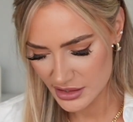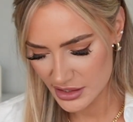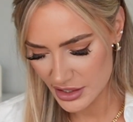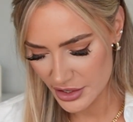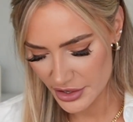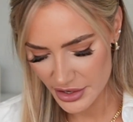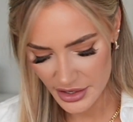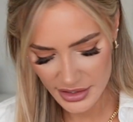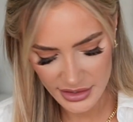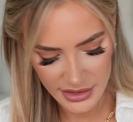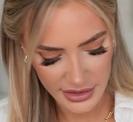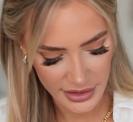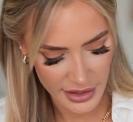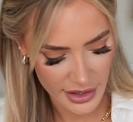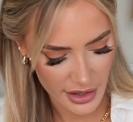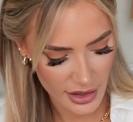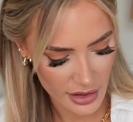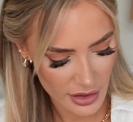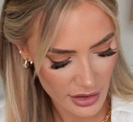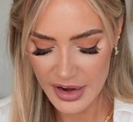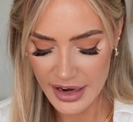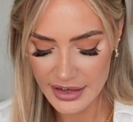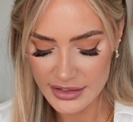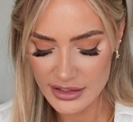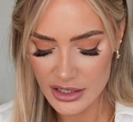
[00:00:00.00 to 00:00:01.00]

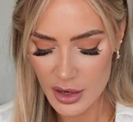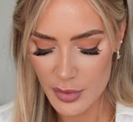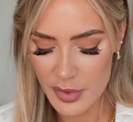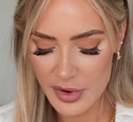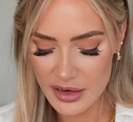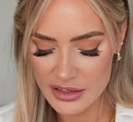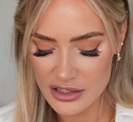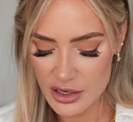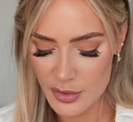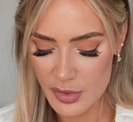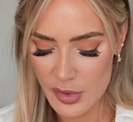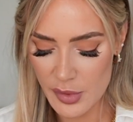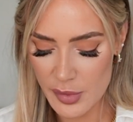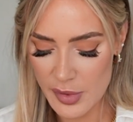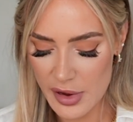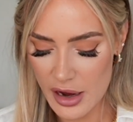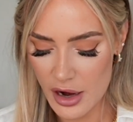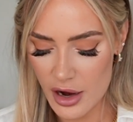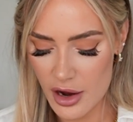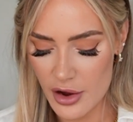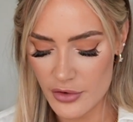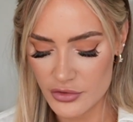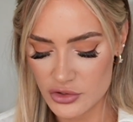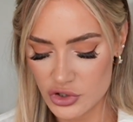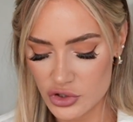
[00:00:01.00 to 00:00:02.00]
Seriously. Next, I picked up a
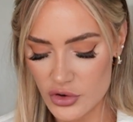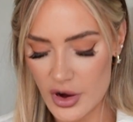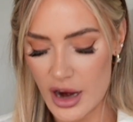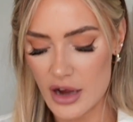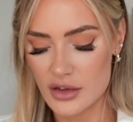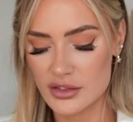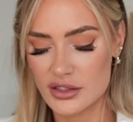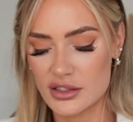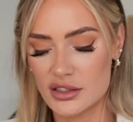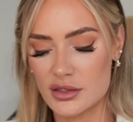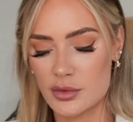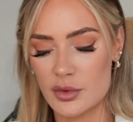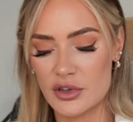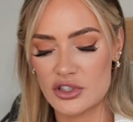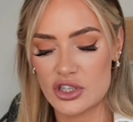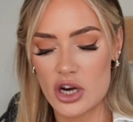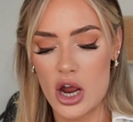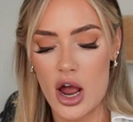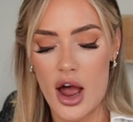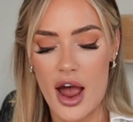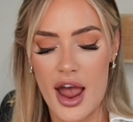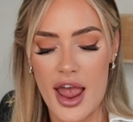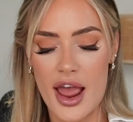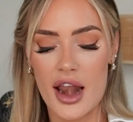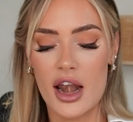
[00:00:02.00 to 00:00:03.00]
pair of trousers, which
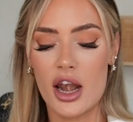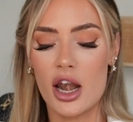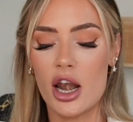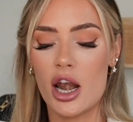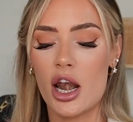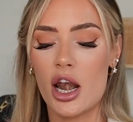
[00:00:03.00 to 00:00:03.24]
I